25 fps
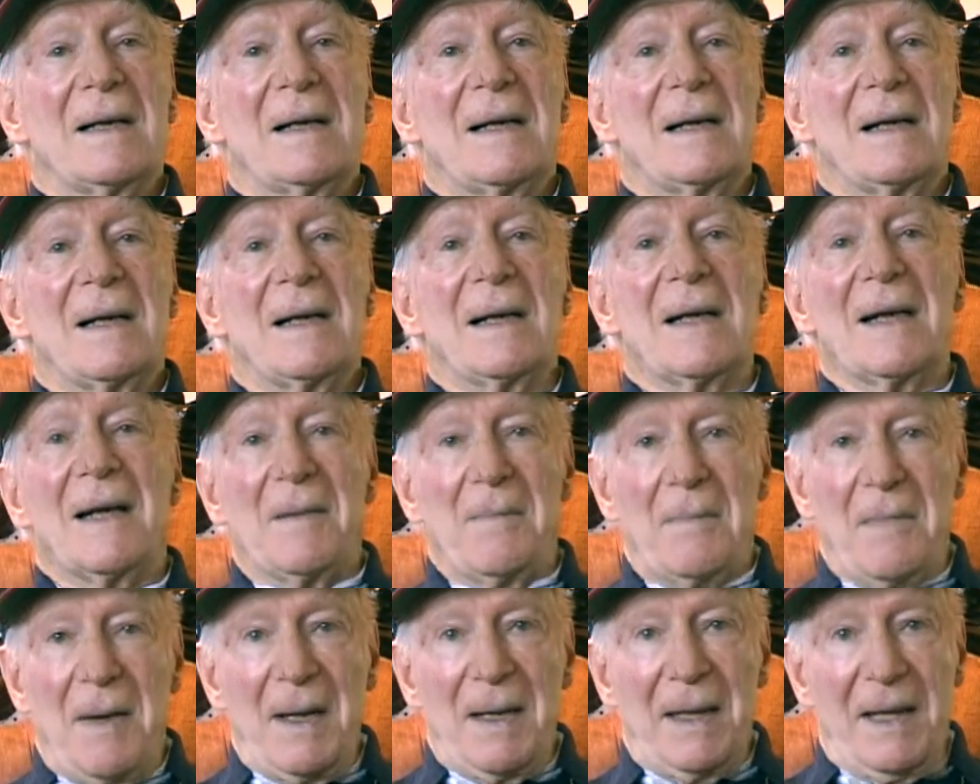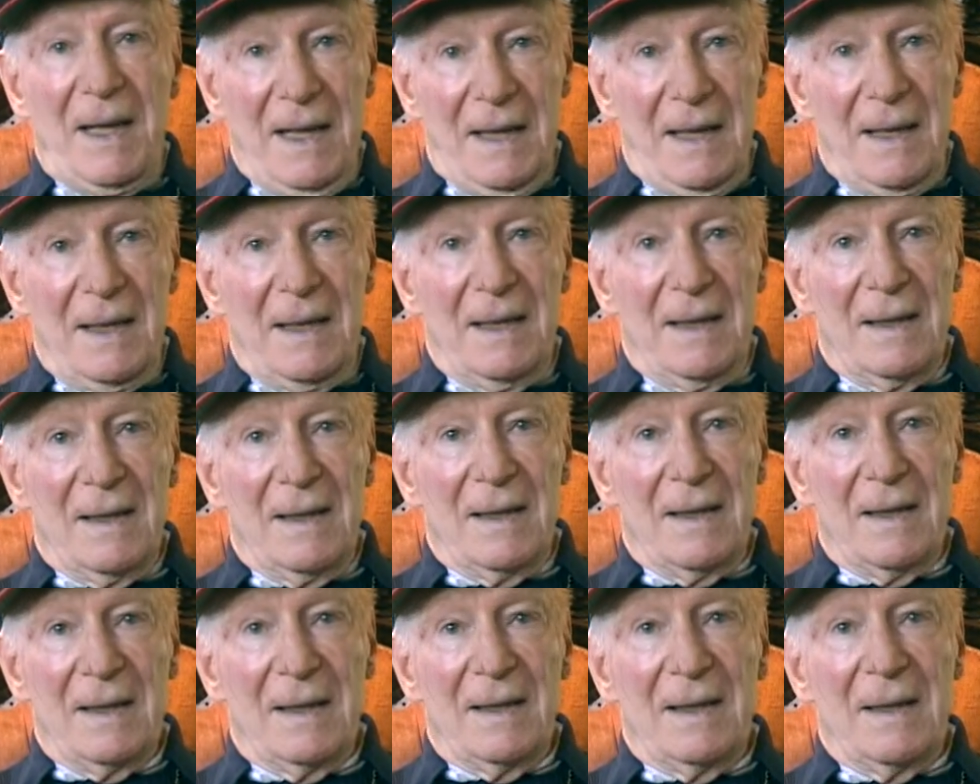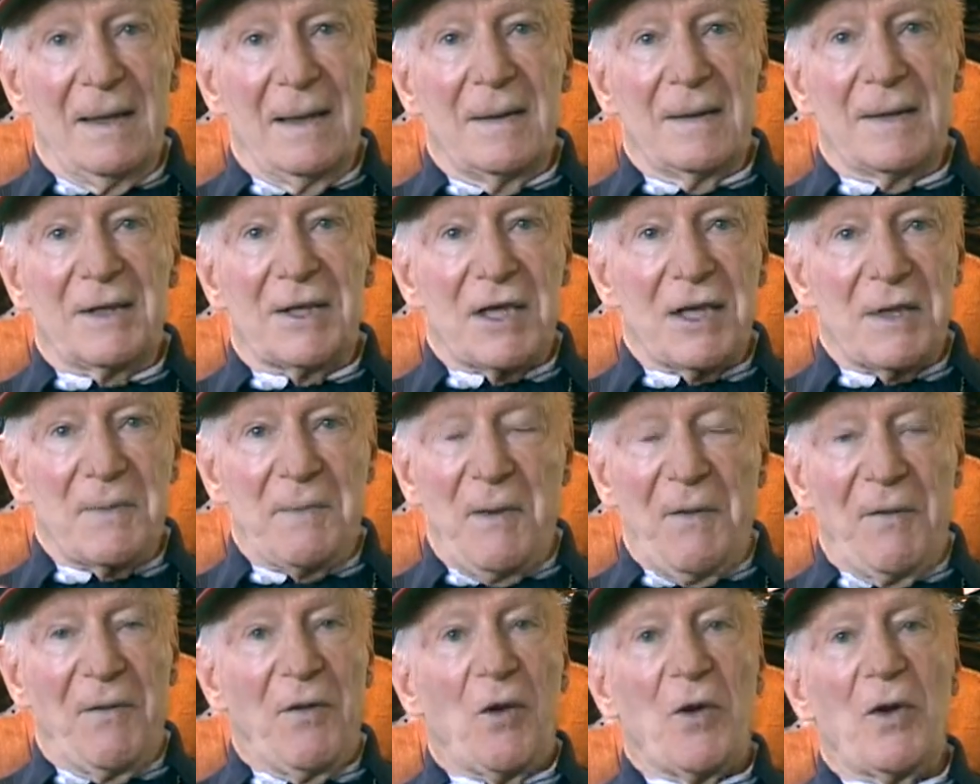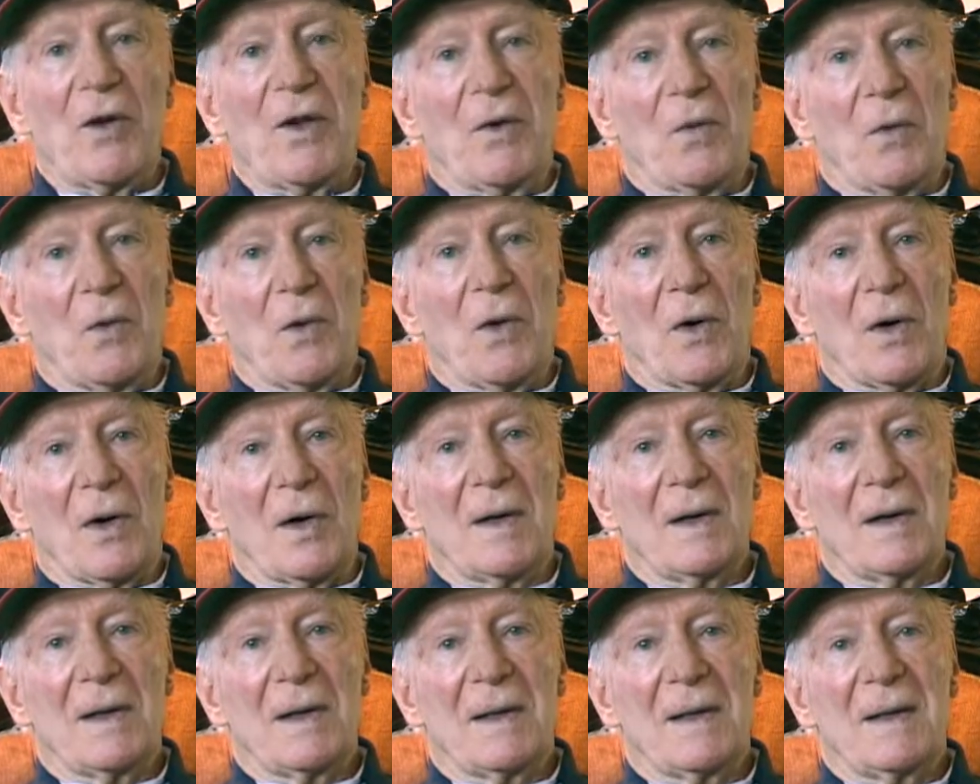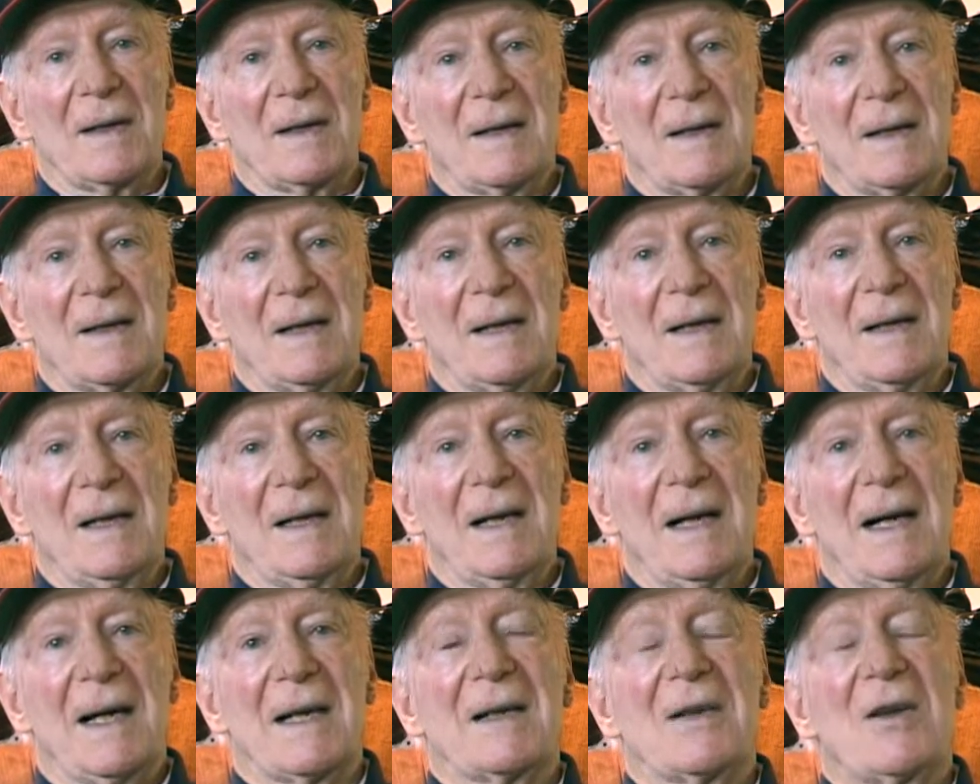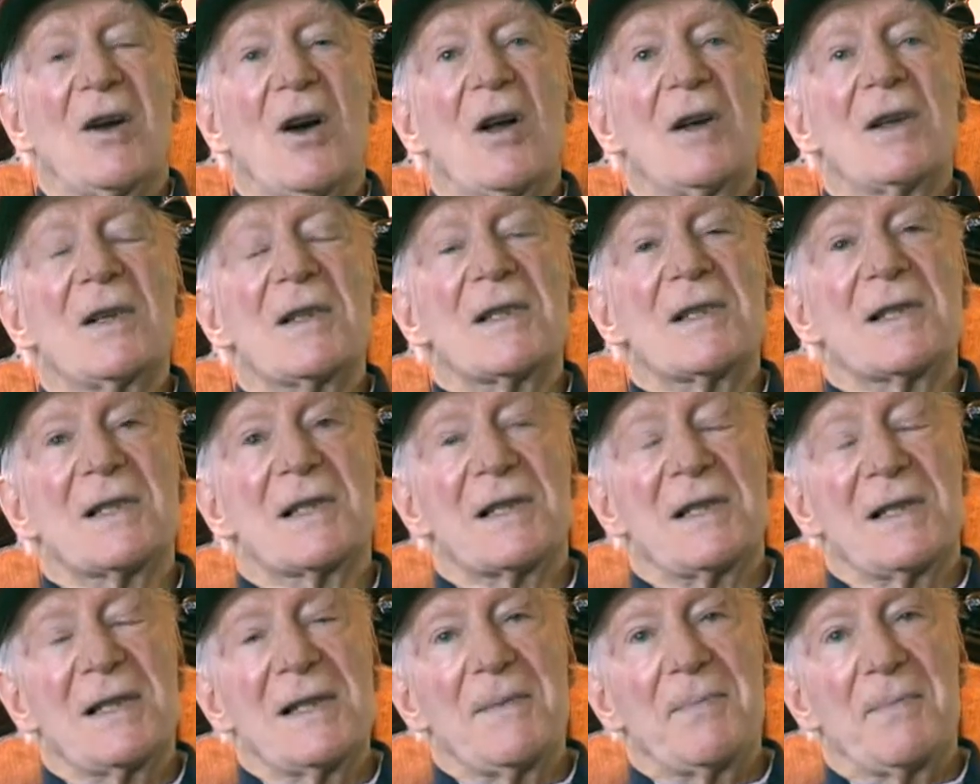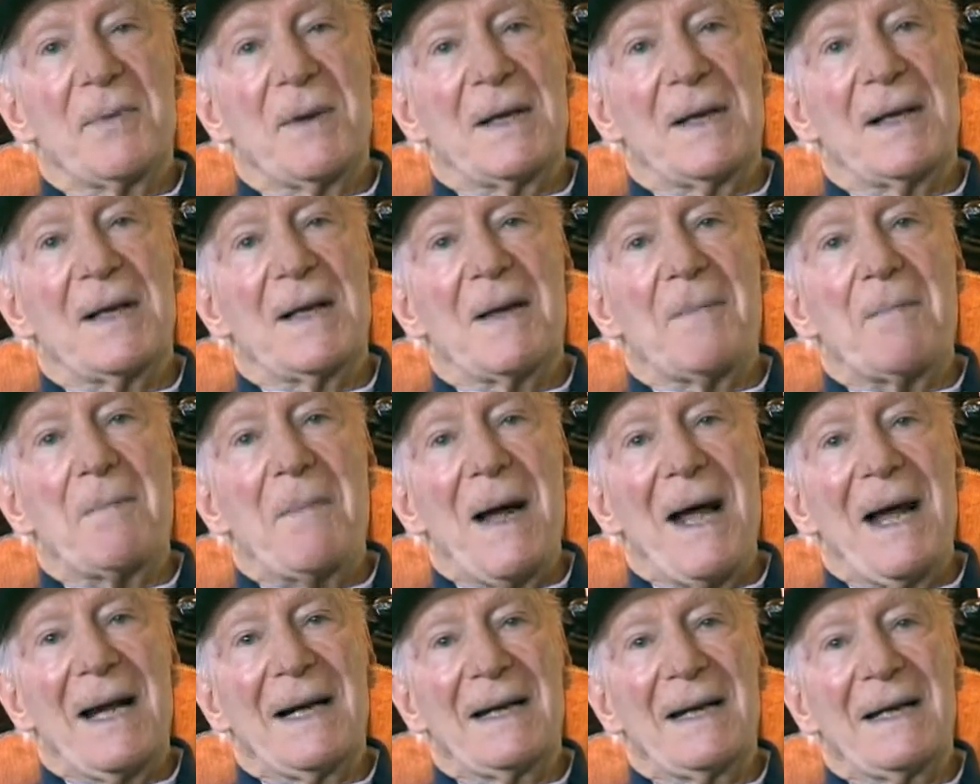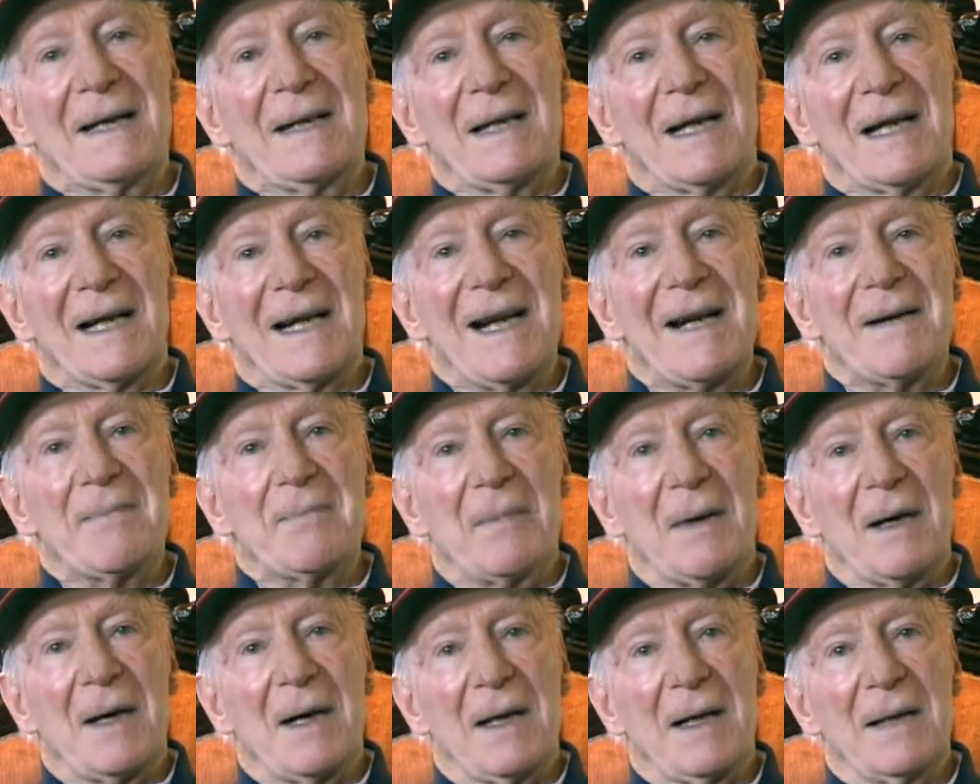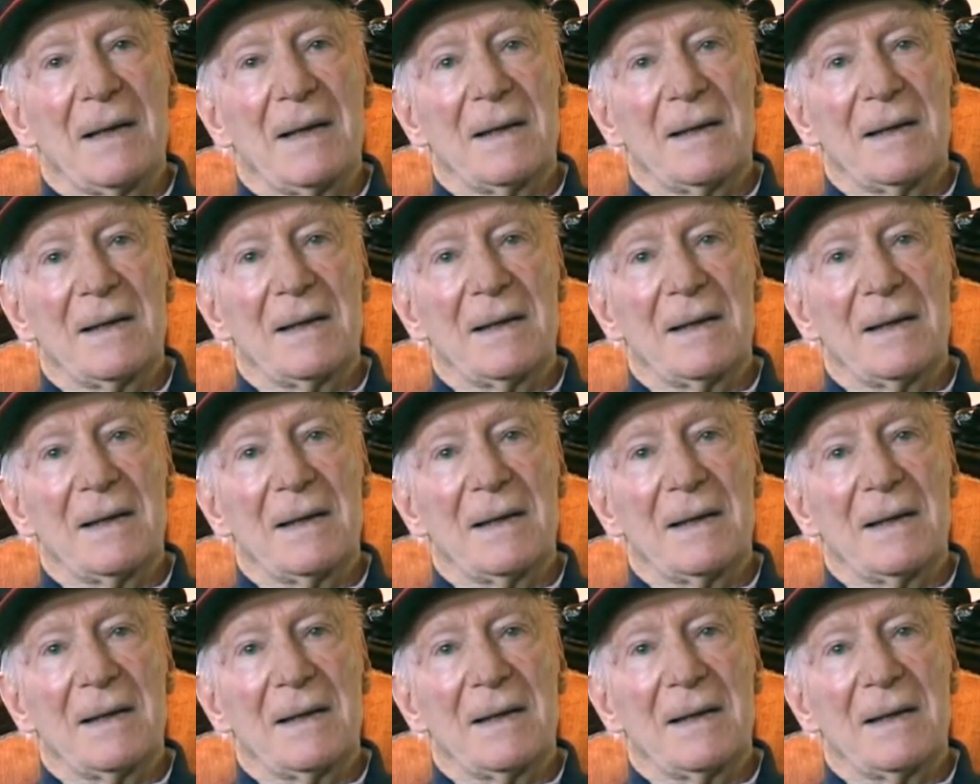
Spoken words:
little monkey, just before the war, had gone to sleep in an abandoned lead mine